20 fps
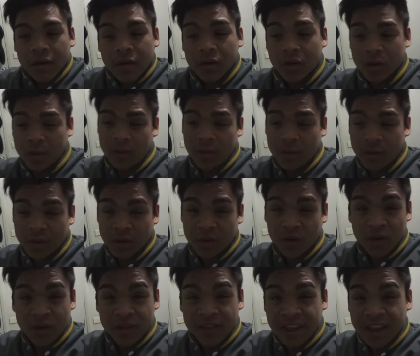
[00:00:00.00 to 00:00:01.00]
Zumba was
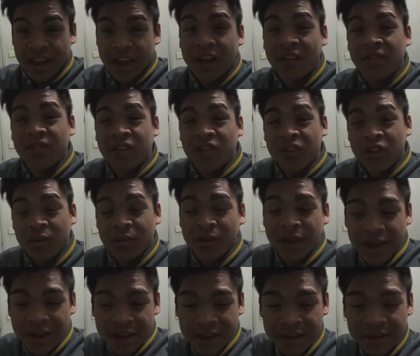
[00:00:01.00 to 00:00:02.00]
good, they loved the new
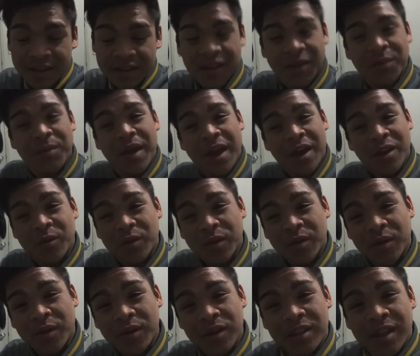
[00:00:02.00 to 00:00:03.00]
playlist. Pound
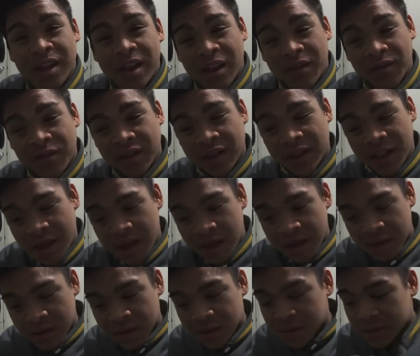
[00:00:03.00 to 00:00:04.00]
was good, they loved the
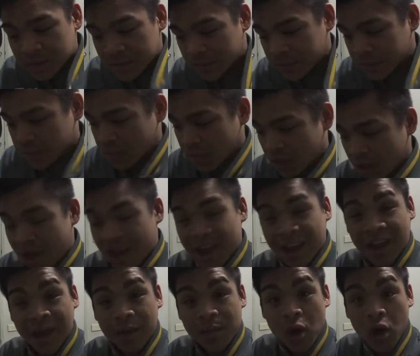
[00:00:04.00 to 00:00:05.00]
class. I
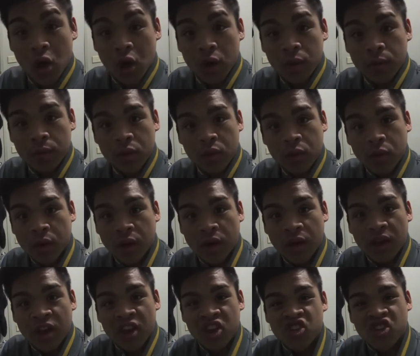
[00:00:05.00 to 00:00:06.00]
come home to
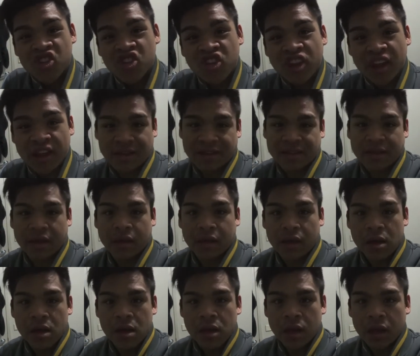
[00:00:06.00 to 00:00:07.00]
shit
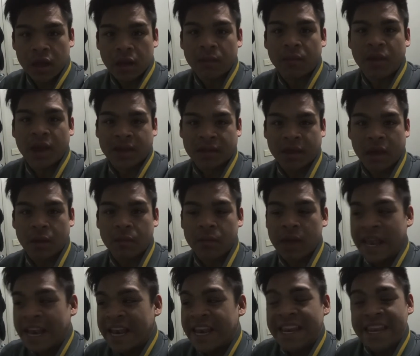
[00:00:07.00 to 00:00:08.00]
in my tub,
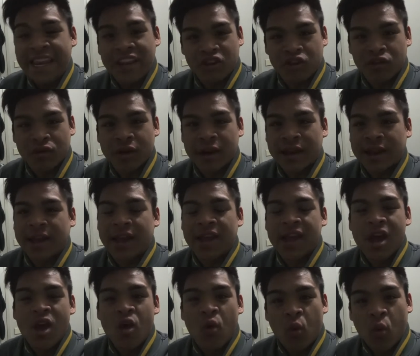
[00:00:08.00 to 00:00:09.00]
literally.
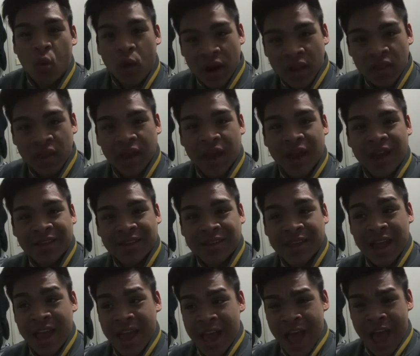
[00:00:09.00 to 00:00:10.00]
One of the
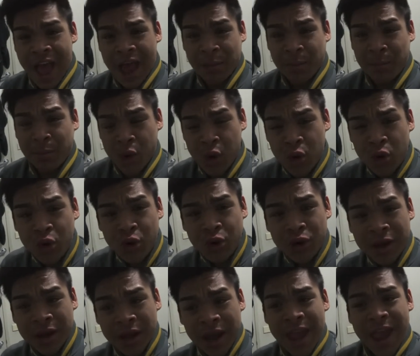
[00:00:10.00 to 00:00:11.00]
cats had
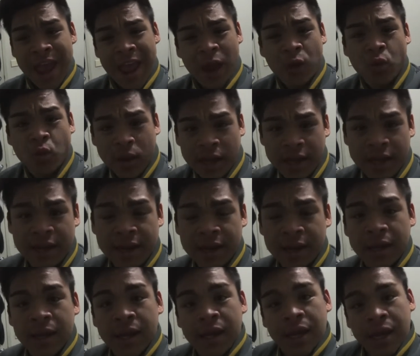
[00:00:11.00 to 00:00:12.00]
pooed and weed
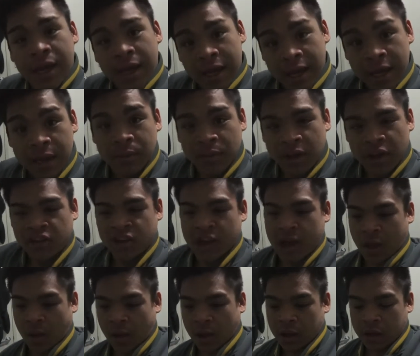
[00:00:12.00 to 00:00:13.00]
in my
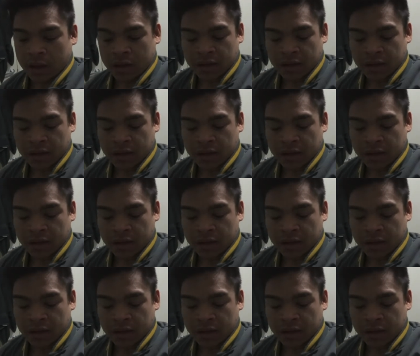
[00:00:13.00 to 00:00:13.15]
shower.